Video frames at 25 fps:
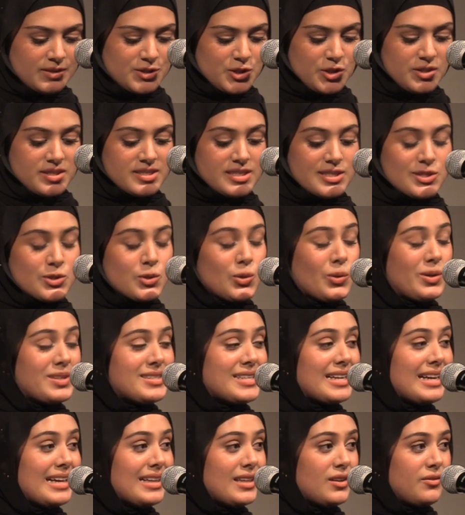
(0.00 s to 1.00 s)
So this is
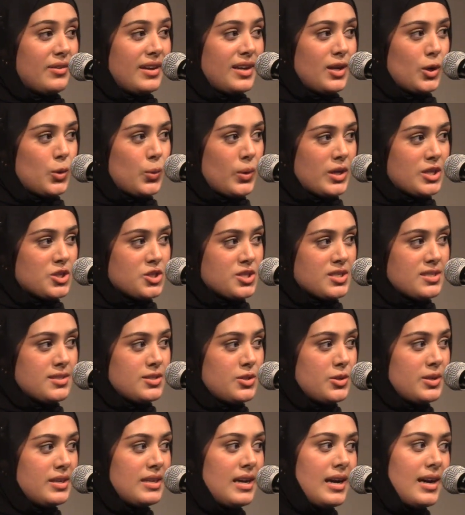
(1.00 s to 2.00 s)
called elevator
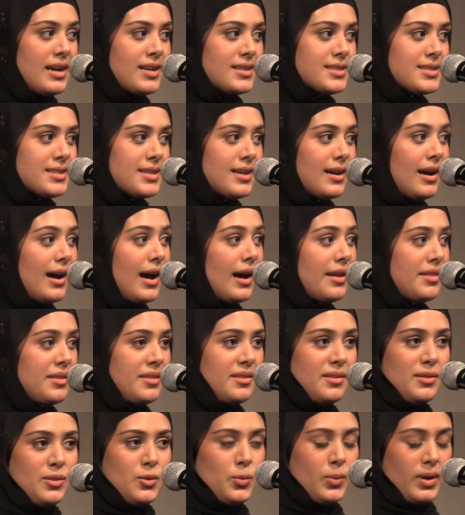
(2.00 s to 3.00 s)
questions you can ask other
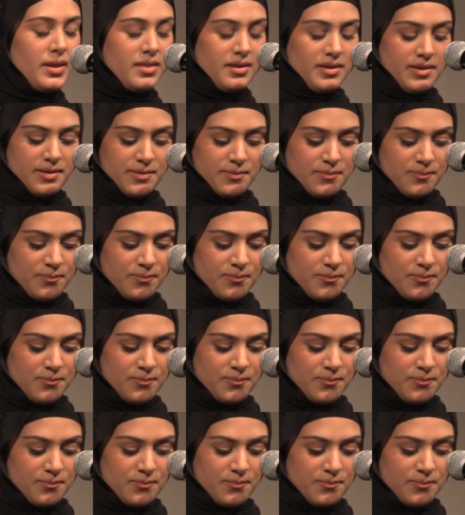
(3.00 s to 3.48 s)
than the weather.